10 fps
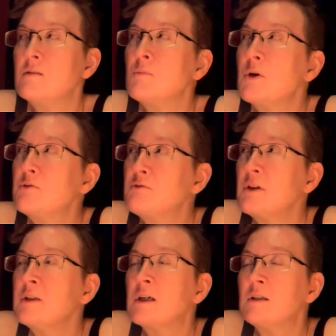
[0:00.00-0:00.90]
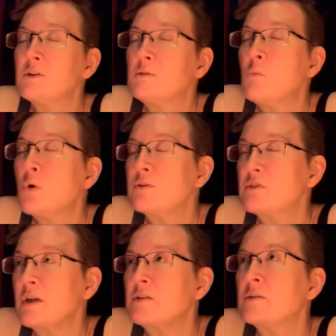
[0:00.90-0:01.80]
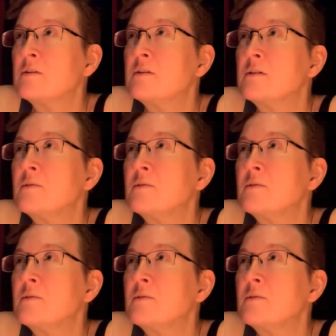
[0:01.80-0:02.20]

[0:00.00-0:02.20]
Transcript: but feeling a little more centered,